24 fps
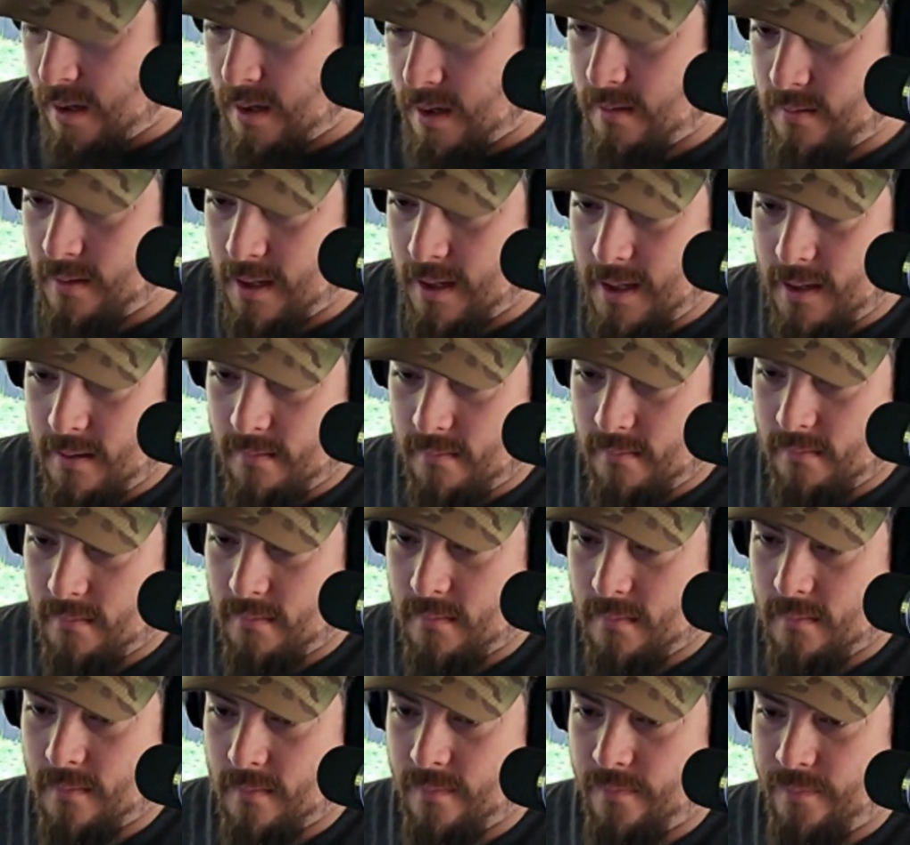argue that
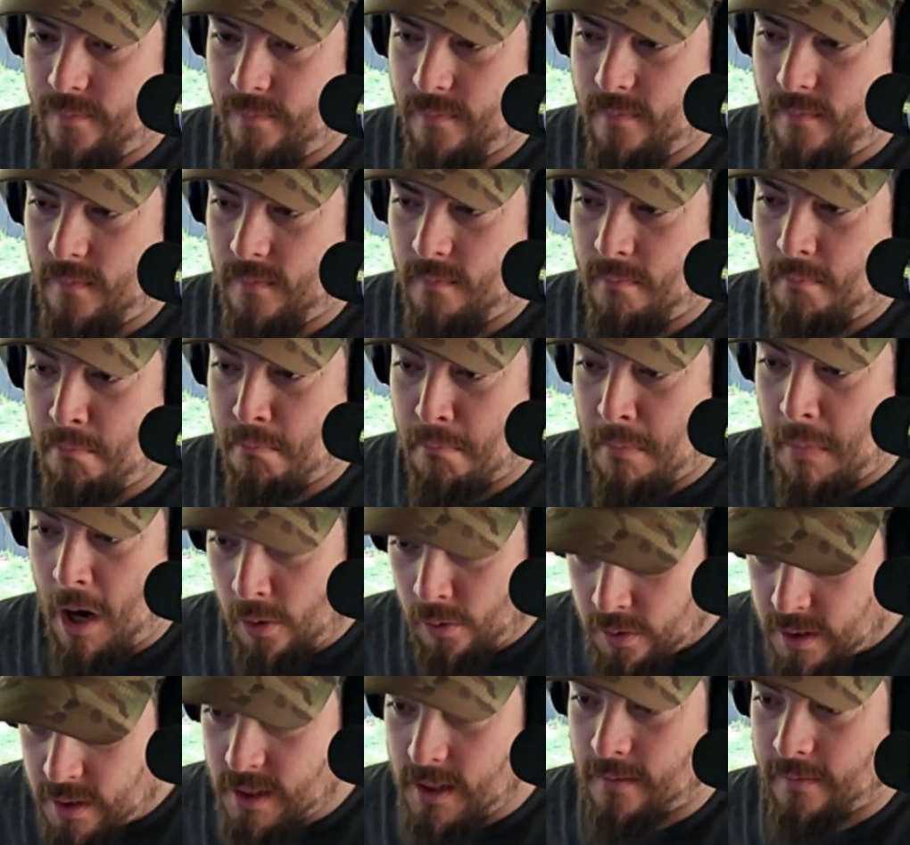
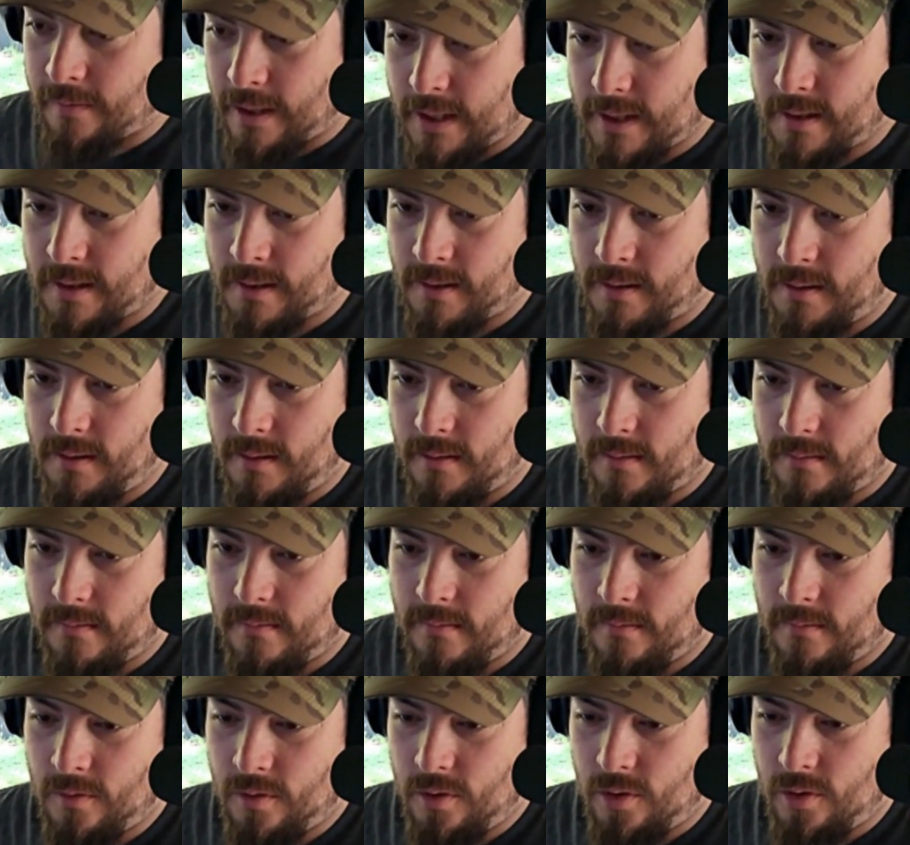most of us
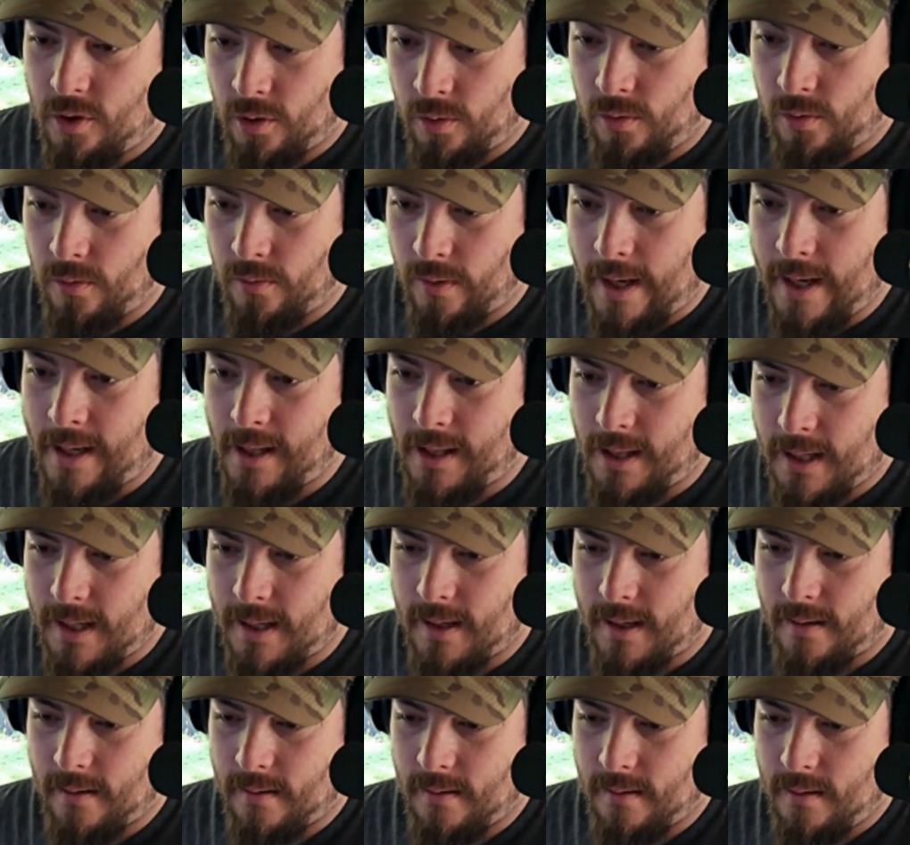do the right
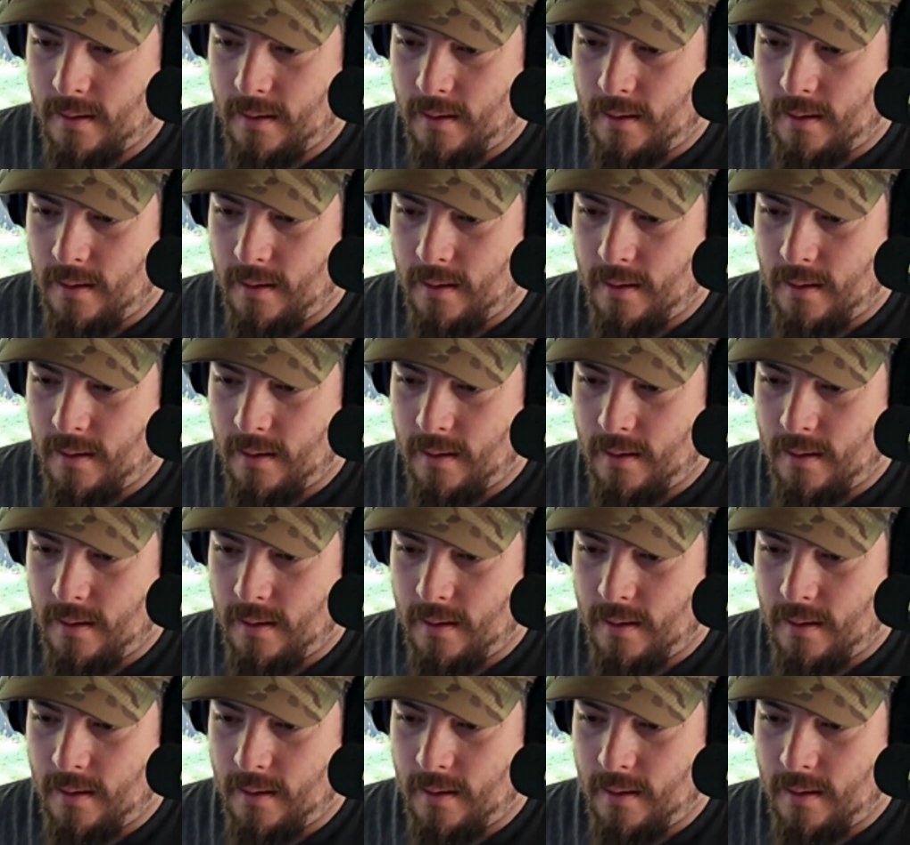thing.